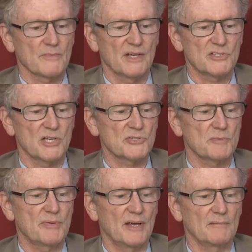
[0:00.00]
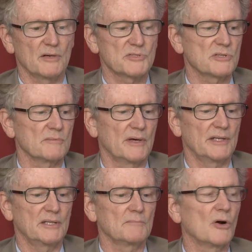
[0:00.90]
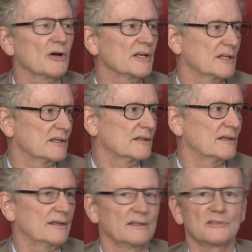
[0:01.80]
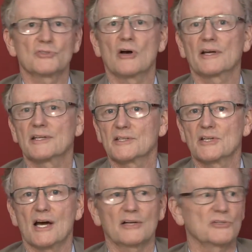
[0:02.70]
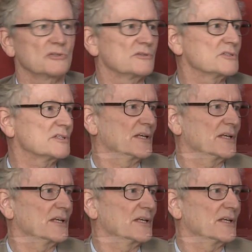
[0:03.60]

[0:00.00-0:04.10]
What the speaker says: essentially paying most of their money in marketing and talking to doctors.